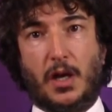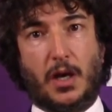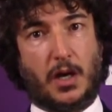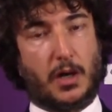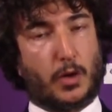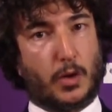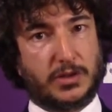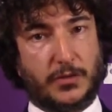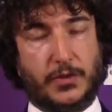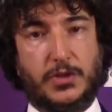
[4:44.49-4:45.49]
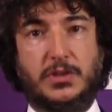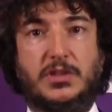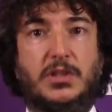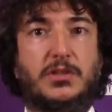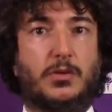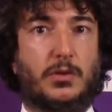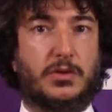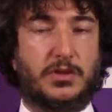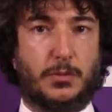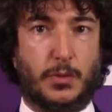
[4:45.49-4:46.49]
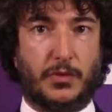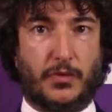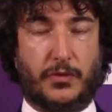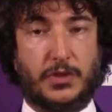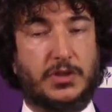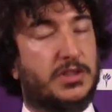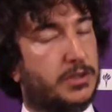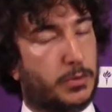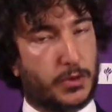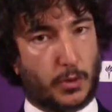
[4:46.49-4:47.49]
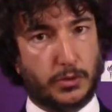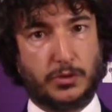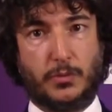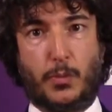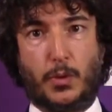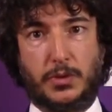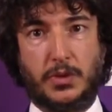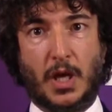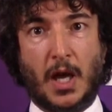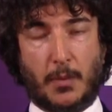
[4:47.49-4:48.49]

cost efficiencies or distributive efficiencies, which are also important,